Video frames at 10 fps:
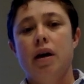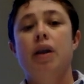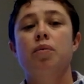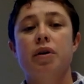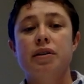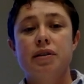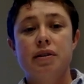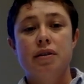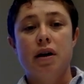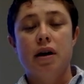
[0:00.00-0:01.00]
He was
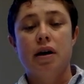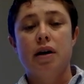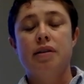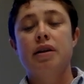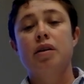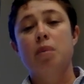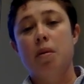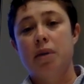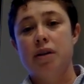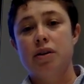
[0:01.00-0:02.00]
tender
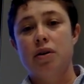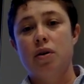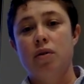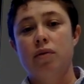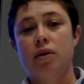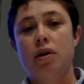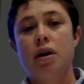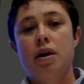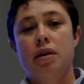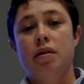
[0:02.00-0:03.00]
palpation over
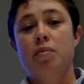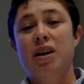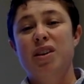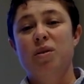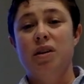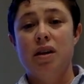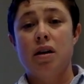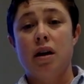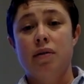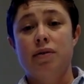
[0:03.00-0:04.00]
the medial knee,
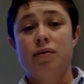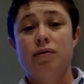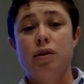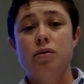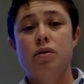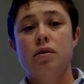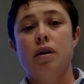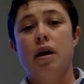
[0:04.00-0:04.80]
kind of diffuse,